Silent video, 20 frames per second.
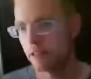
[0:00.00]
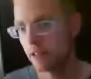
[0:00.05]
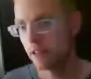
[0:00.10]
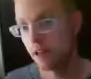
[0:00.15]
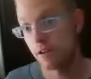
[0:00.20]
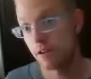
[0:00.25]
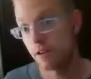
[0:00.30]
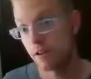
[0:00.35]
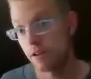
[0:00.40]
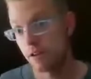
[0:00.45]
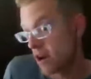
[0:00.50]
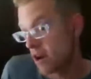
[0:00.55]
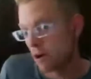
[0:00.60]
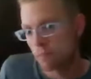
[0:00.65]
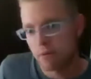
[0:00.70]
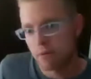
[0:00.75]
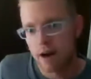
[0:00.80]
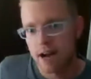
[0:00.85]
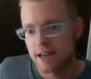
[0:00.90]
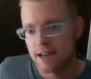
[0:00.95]
your
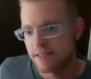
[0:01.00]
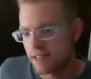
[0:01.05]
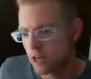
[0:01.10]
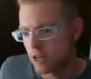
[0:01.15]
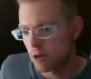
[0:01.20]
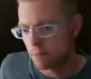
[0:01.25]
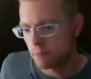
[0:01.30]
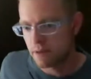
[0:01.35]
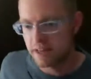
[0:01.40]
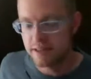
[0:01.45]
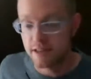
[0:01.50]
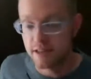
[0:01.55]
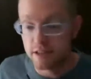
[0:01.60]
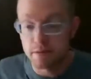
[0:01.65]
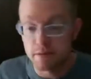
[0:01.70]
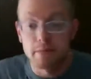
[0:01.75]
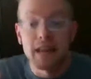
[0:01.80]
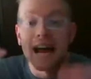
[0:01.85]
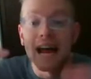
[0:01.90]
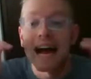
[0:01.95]
enterprise ERP
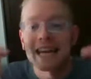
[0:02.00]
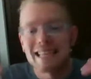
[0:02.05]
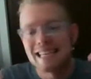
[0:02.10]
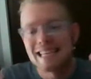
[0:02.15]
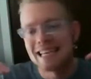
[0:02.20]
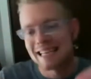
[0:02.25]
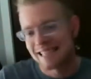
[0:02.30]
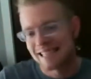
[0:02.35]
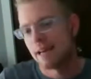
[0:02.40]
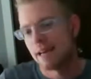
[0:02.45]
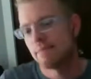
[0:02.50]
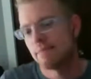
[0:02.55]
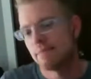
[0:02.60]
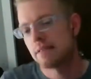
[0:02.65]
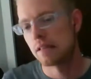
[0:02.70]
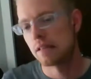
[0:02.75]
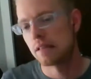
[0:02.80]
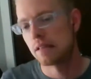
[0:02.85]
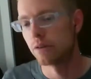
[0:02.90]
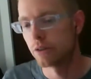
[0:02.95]
system, an ITSM
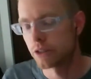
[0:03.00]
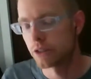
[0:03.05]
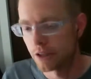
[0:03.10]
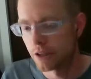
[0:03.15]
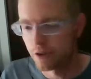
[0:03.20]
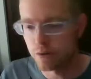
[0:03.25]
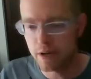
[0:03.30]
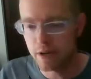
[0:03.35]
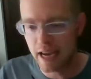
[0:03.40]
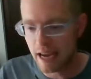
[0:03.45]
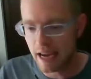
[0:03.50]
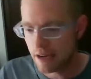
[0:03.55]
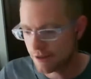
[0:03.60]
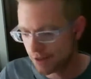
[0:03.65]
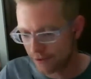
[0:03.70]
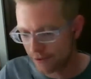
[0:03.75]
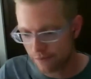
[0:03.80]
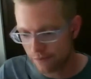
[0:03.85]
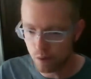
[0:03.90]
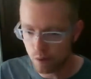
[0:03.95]
solution, you can't
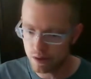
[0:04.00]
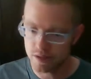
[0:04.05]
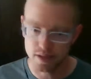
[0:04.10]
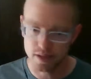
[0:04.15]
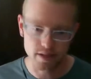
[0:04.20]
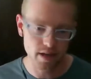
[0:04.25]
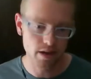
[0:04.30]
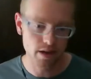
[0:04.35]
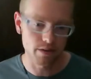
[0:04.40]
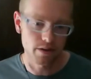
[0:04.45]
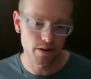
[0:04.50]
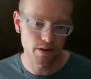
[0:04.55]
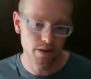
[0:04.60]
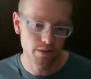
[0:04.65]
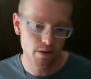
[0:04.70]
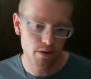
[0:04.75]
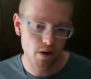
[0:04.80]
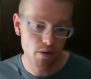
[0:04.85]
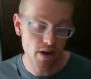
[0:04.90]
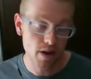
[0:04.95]
just force it down their
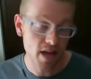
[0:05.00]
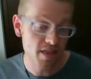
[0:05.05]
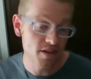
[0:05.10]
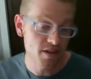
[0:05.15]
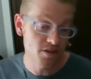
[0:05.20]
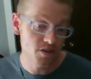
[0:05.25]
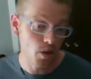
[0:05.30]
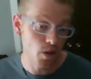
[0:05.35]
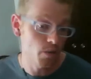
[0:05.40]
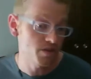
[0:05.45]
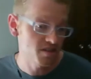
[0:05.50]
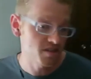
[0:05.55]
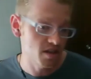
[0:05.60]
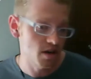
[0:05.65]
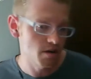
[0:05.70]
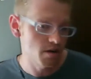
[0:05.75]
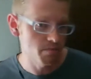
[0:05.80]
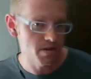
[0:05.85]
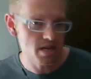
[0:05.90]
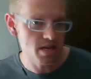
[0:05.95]
throat. And there's always going
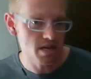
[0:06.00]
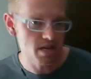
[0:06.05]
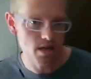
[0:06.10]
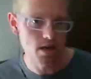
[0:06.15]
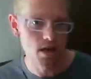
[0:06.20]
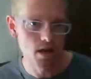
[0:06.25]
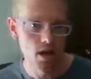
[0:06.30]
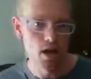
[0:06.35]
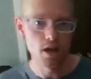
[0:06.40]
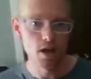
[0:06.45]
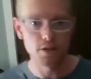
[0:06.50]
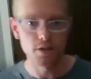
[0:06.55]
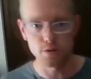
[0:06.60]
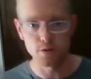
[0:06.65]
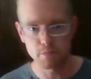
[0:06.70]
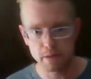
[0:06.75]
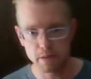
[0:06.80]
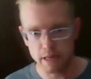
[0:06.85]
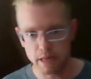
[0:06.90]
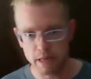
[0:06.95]
to be those
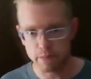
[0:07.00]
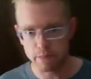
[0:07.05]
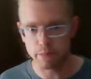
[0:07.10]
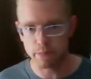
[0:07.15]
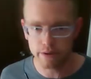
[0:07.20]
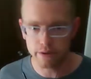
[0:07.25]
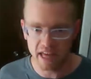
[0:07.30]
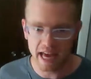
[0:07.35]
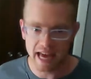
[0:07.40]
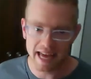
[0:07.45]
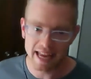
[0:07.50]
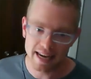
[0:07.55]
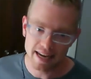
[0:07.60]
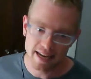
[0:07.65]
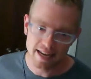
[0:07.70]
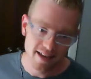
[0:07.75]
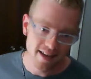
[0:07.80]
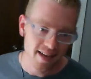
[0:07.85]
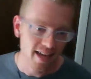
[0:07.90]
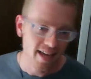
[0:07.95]
people that
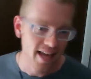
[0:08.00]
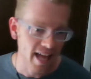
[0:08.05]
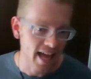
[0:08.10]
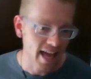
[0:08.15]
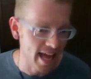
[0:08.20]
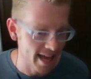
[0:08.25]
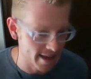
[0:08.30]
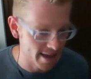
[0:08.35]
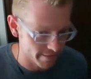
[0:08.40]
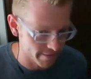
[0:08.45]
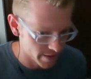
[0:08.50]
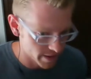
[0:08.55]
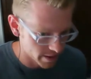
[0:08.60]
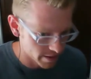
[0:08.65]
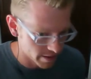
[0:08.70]
have the